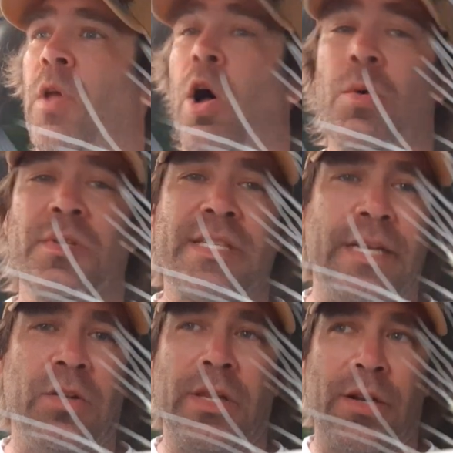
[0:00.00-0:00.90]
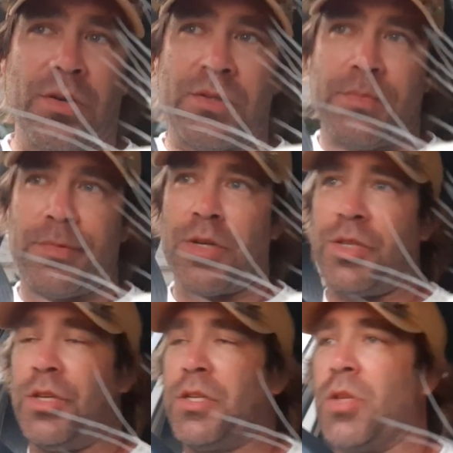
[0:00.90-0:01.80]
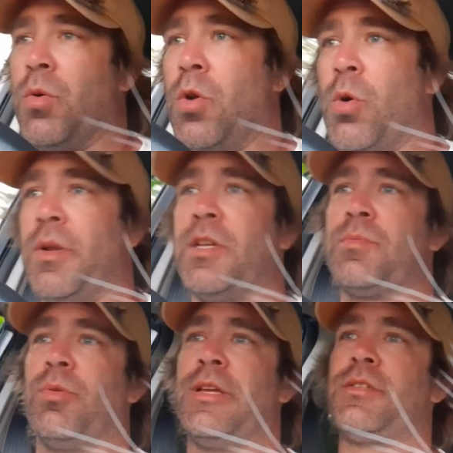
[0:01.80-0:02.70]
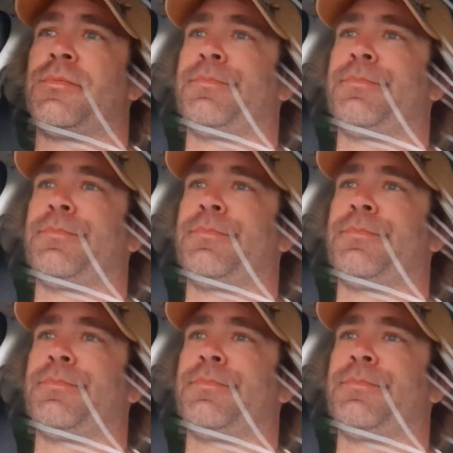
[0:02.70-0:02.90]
All with steel leaders, because you just don't know in this place.